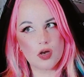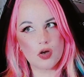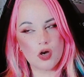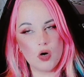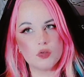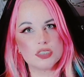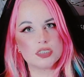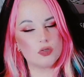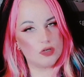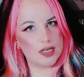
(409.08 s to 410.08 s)

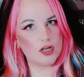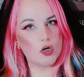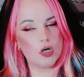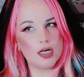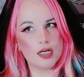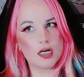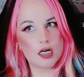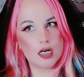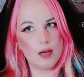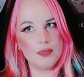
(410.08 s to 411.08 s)
ghosts or gengångare
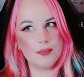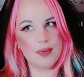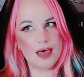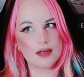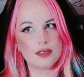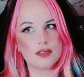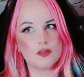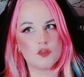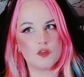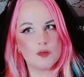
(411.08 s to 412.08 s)
coming back
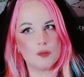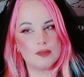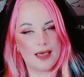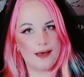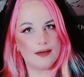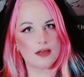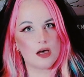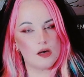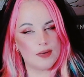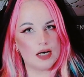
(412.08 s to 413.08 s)
to nag
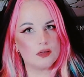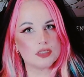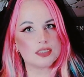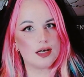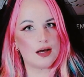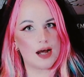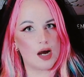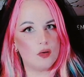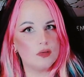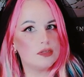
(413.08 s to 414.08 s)
about
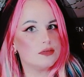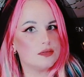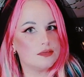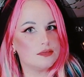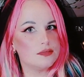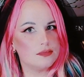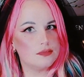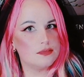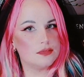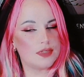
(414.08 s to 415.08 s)
how
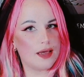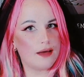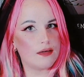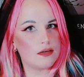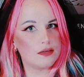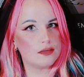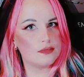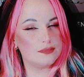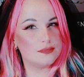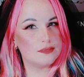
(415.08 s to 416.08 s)
their
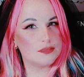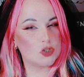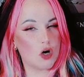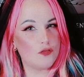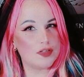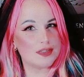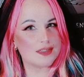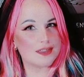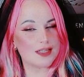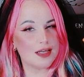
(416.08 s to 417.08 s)

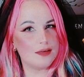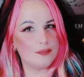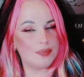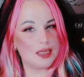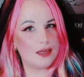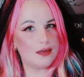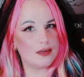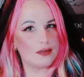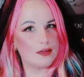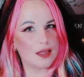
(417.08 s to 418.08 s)
coffins
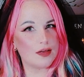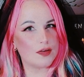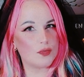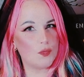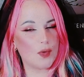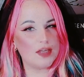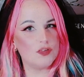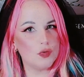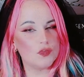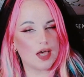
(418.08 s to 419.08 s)
being like way
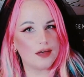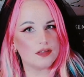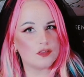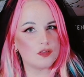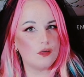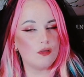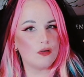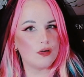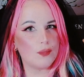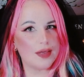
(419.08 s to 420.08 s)
too tight
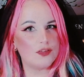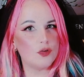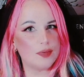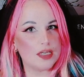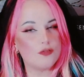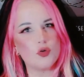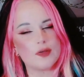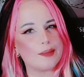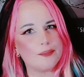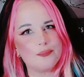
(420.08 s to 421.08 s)
or way too big for them.